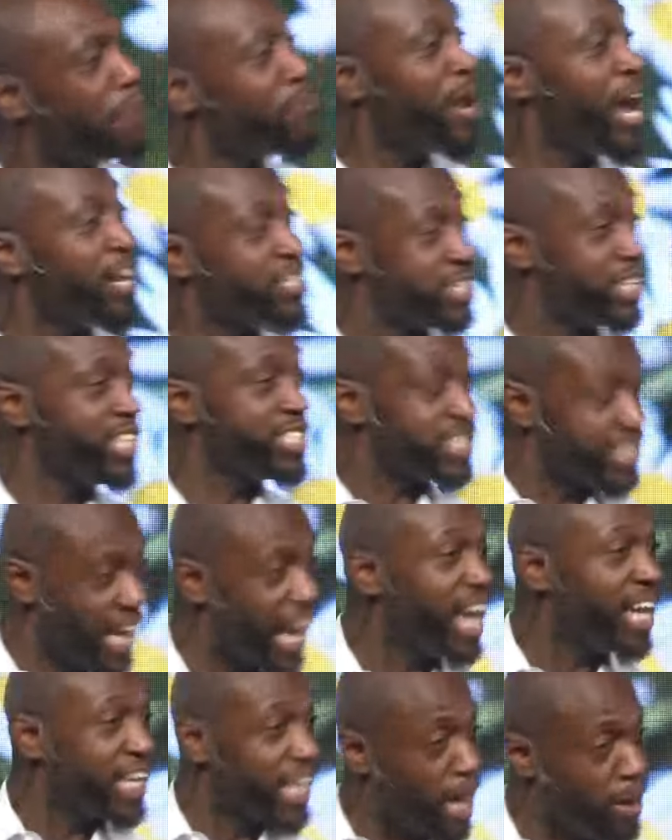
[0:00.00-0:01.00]
not just
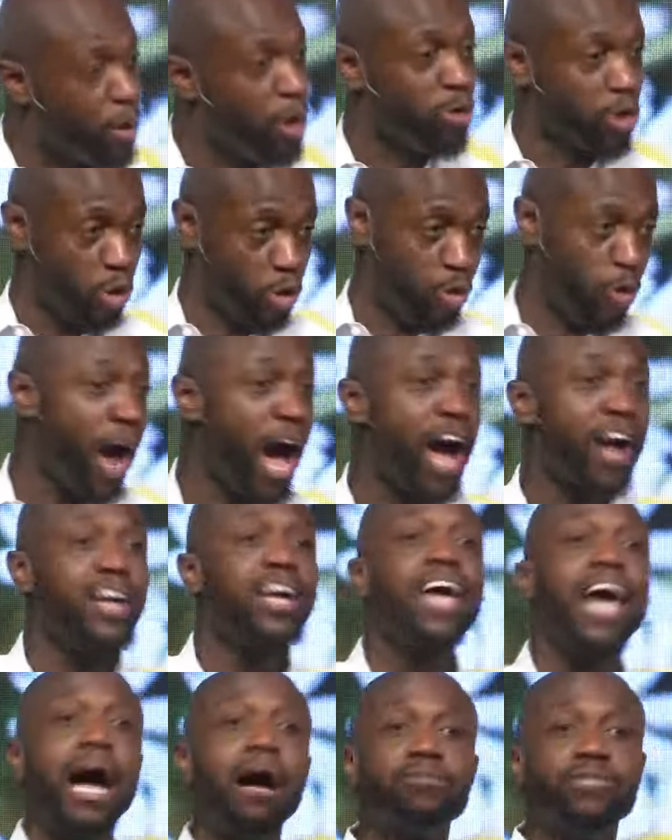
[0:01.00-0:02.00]
telling you I'm on a rock,
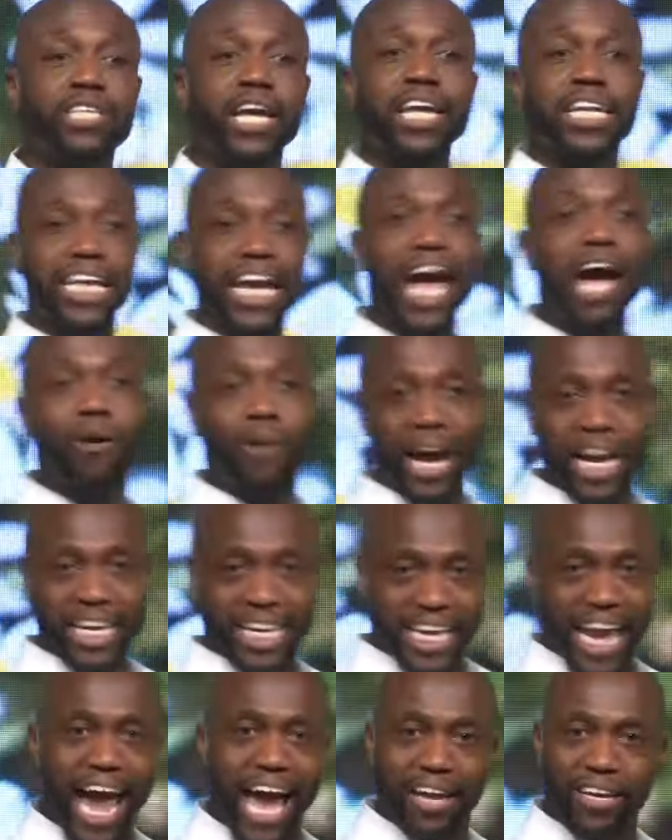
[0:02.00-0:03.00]
I'm telling you how I
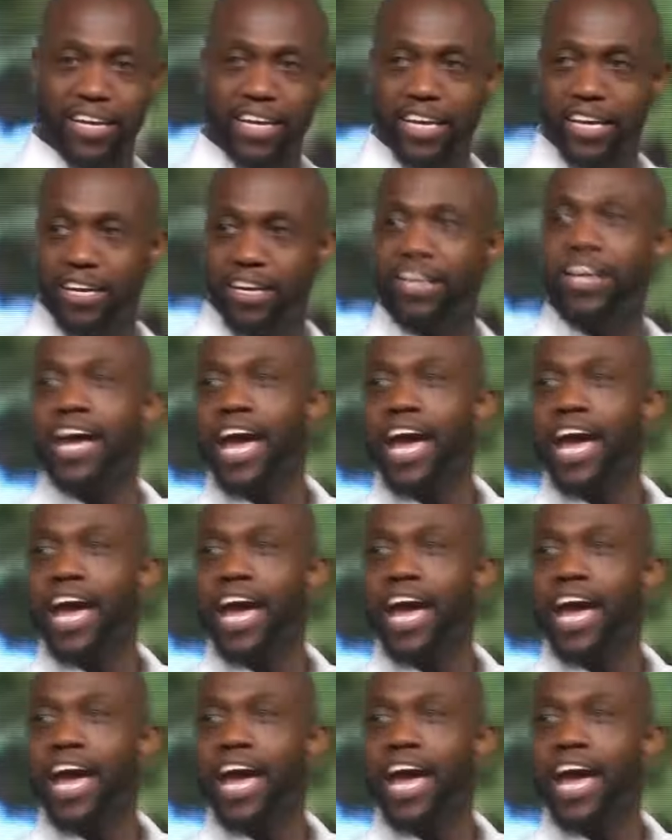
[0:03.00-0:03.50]
got here.